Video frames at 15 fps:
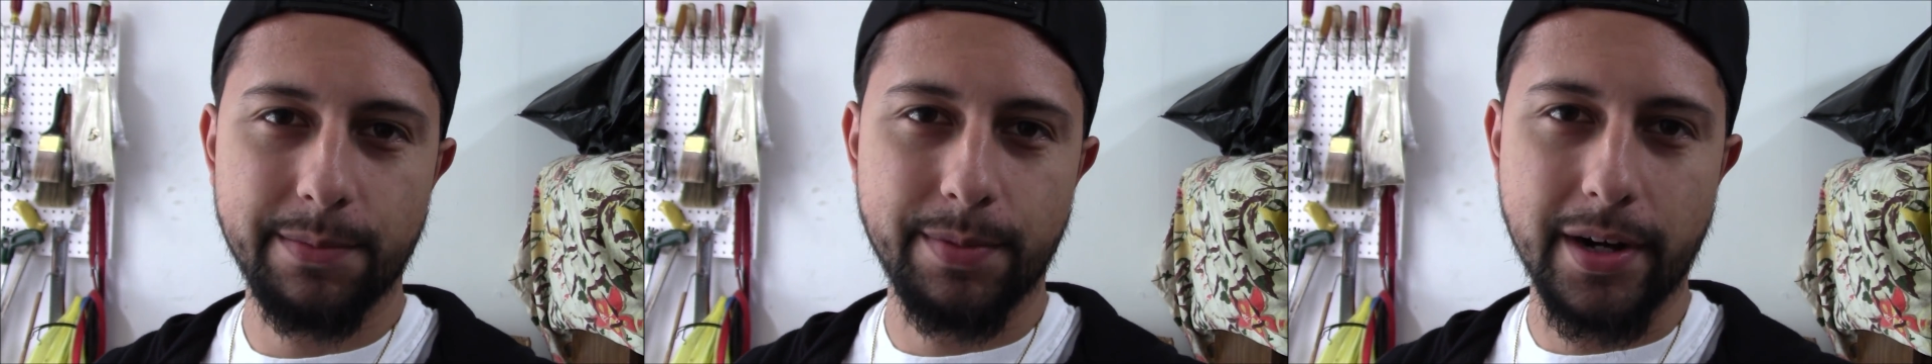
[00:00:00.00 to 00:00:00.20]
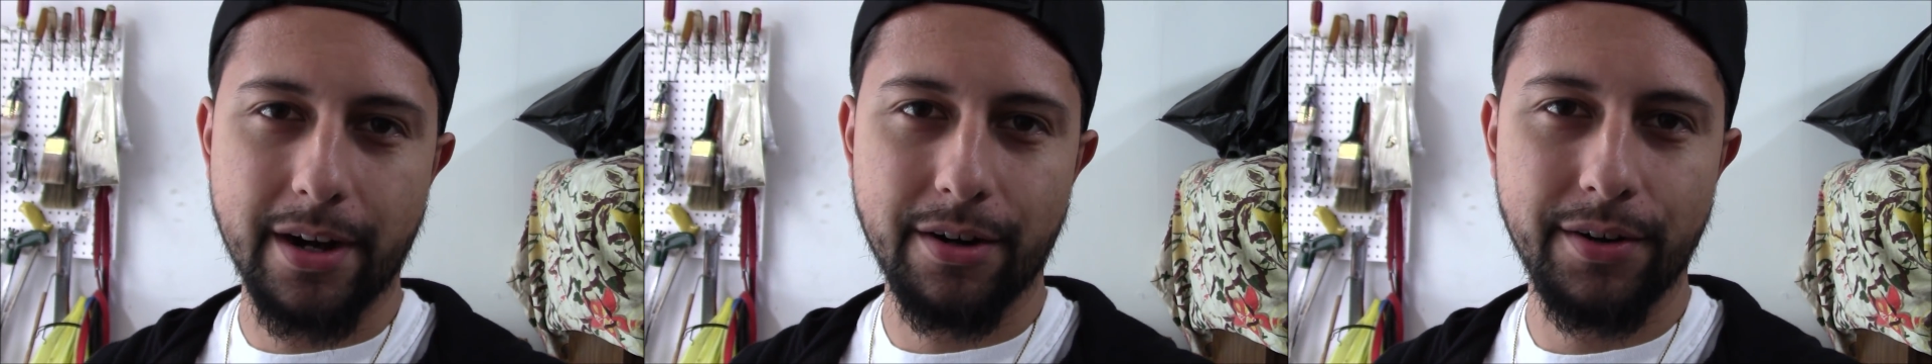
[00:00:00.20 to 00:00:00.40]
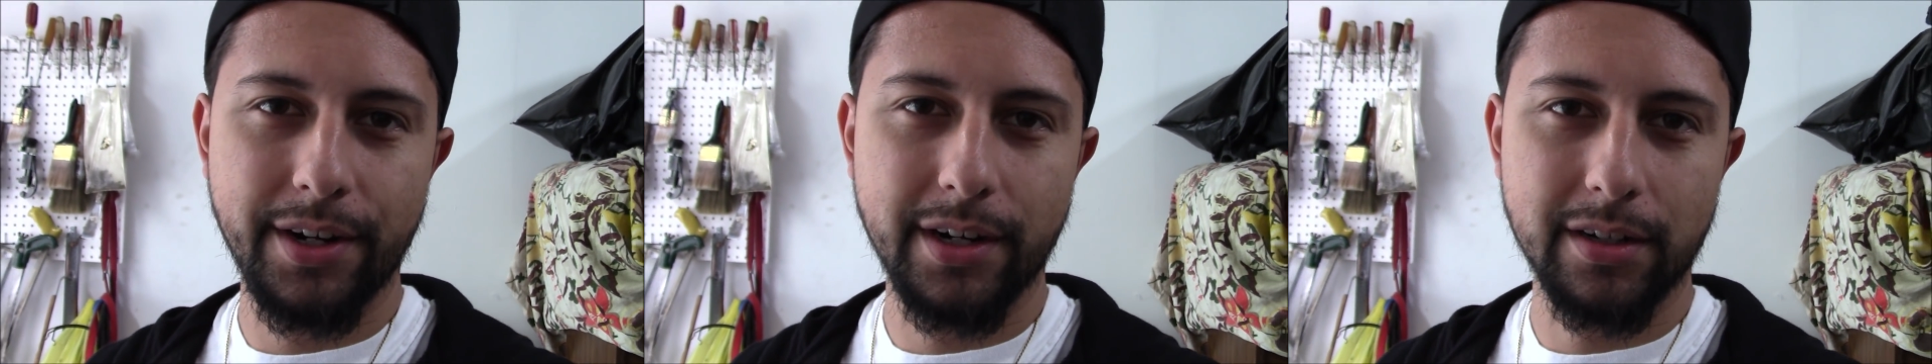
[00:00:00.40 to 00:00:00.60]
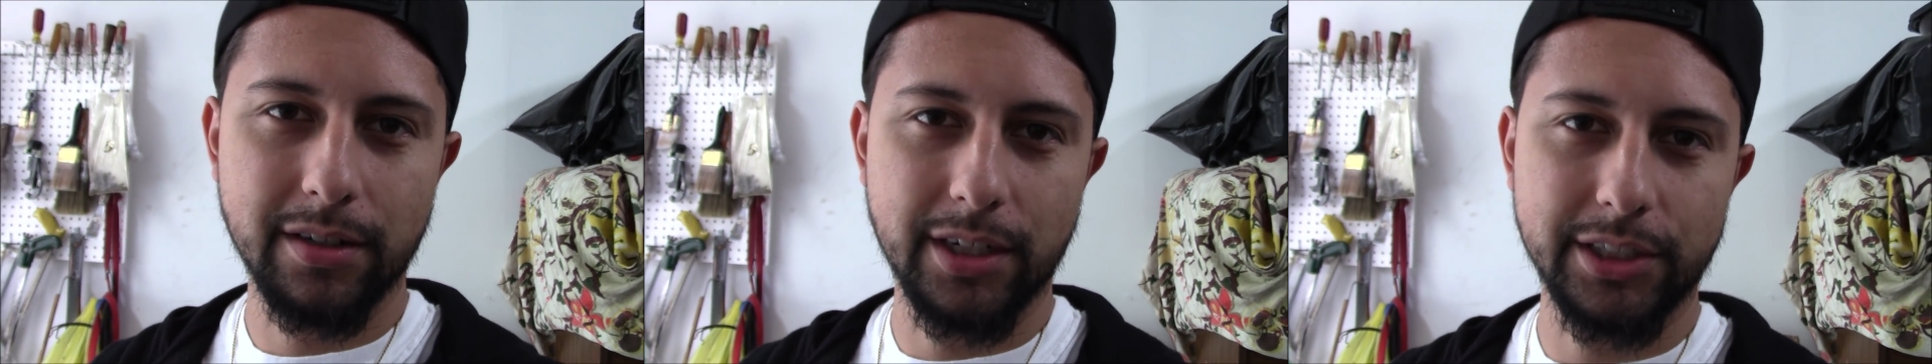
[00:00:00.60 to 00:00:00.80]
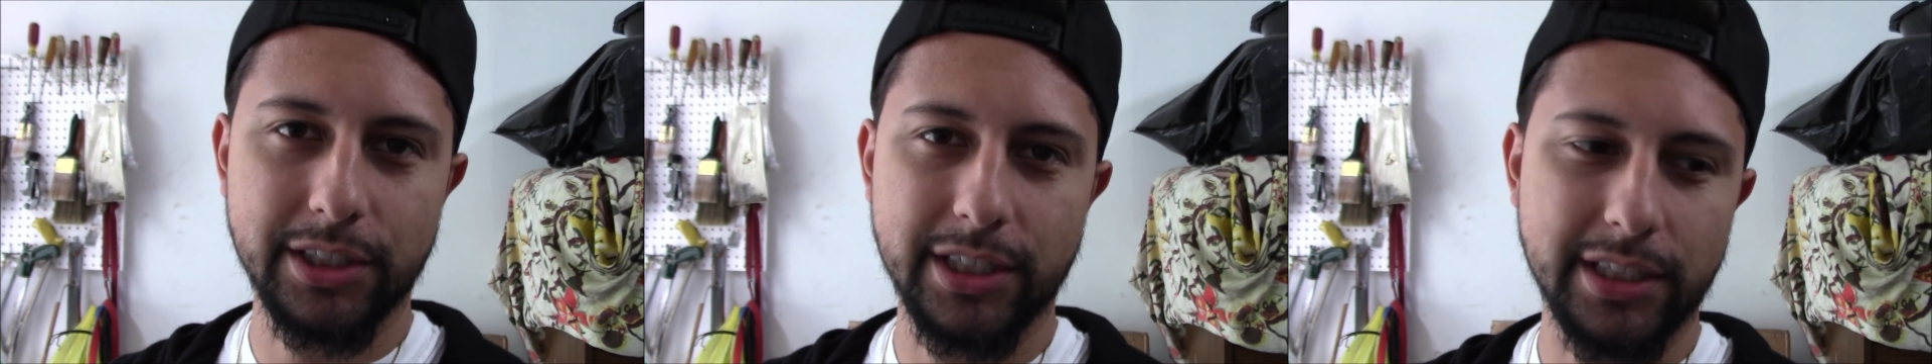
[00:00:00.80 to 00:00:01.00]
but I don't need a
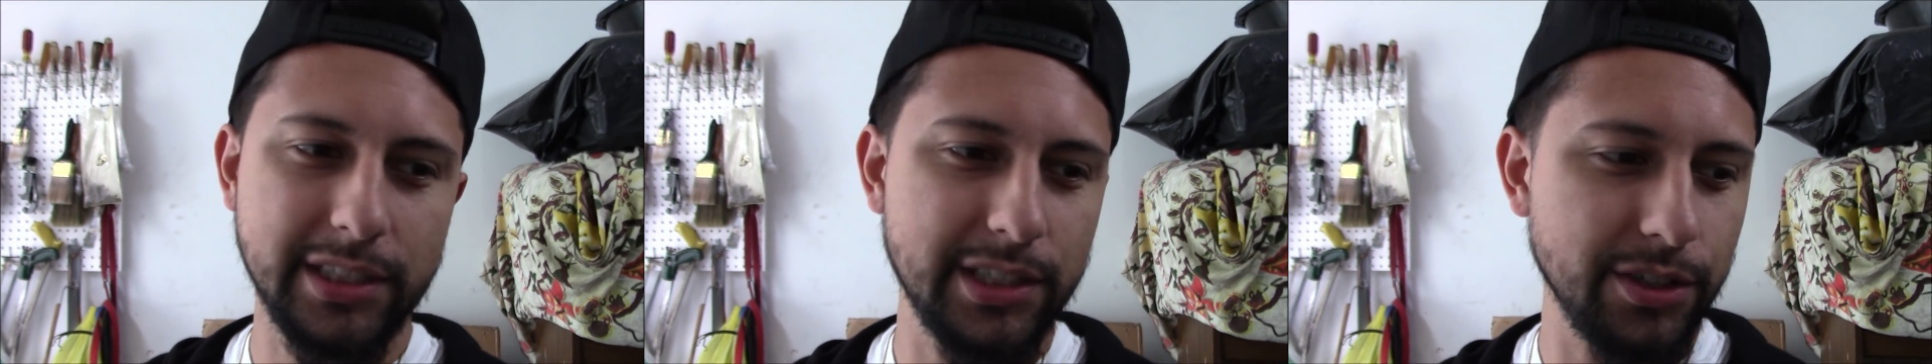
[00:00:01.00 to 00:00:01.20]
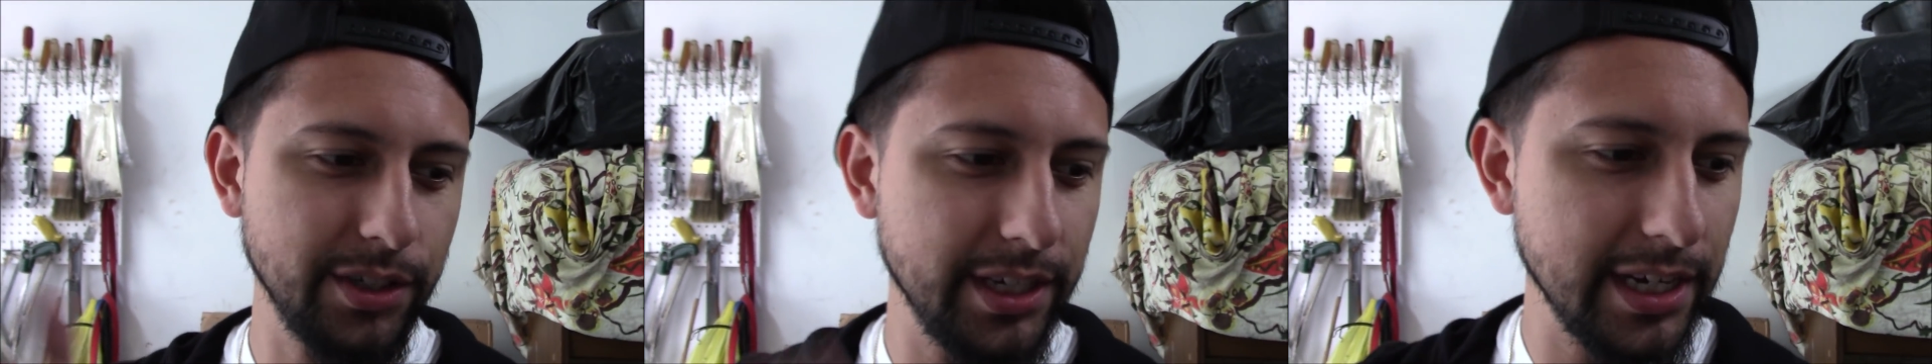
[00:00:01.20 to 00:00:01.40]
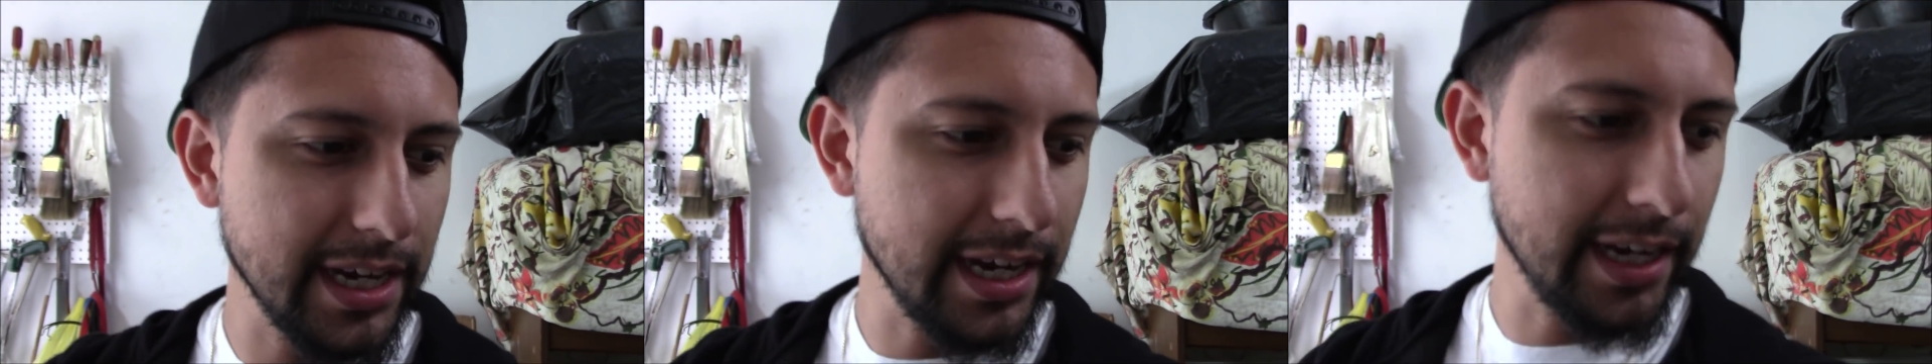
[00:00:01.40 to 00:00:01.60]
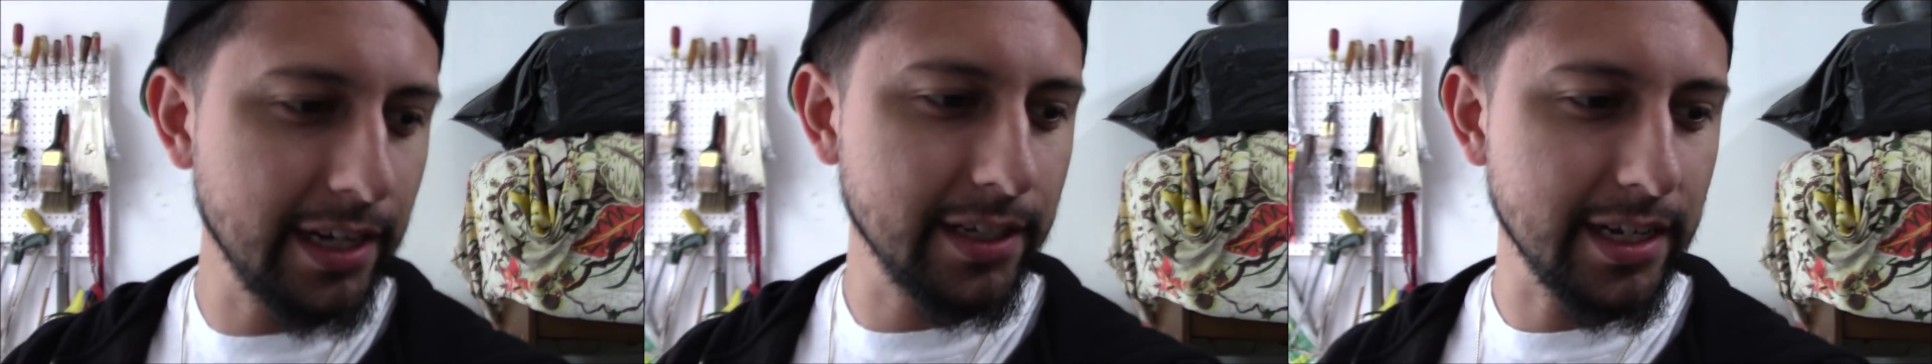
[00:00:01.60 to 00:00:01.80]
clutch kit until the end.